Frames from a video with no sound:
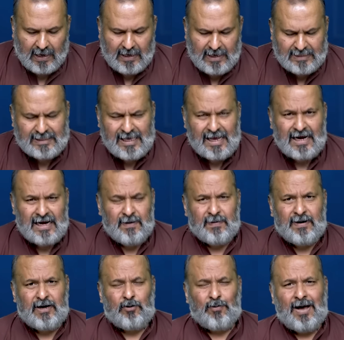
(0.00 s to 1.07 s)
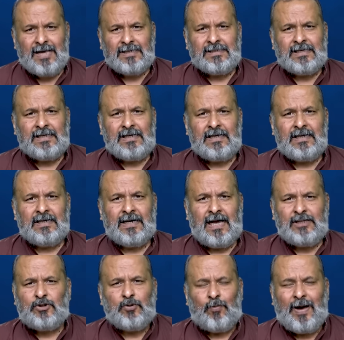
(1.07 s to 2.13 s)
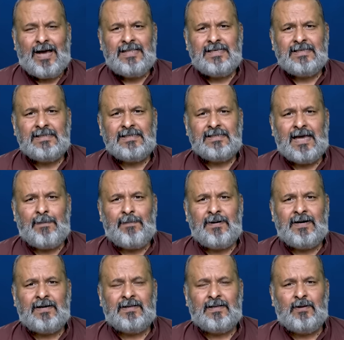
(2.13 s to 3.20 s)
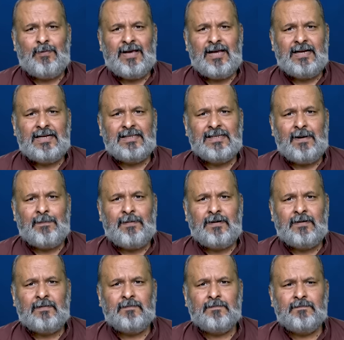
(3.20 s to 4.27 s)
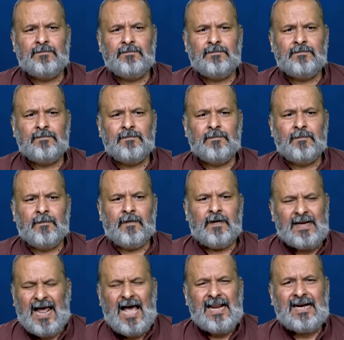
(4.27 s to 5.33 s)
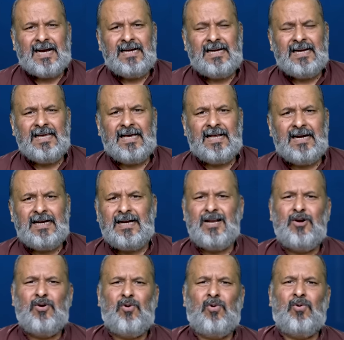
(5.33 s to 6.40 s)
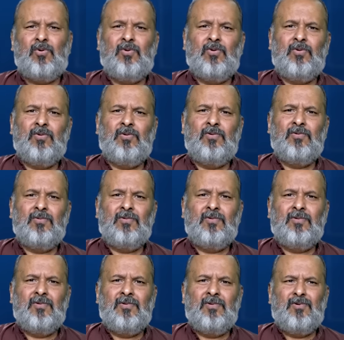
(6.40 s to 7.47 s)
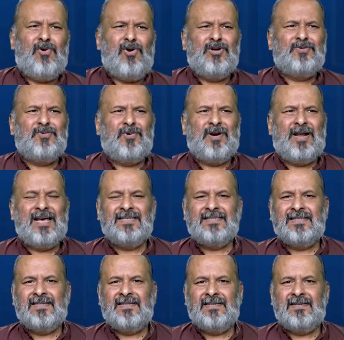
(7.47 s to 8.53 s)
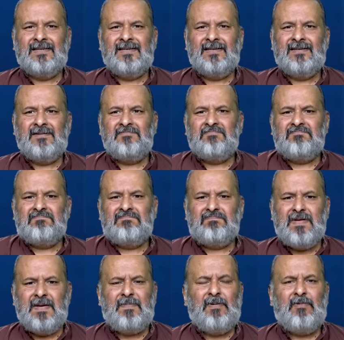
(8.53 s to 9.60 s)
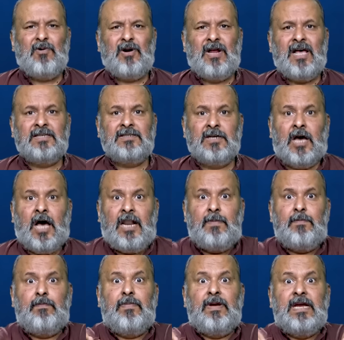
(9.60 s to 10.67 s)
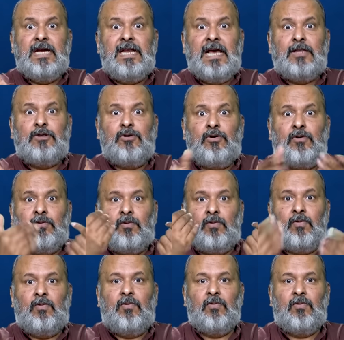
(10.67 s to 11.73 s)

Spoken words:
Is there anybody to ask as to why this has happened the way it has happened? In our country currently, no. Courts won't ask. People won't ask. Are media toh?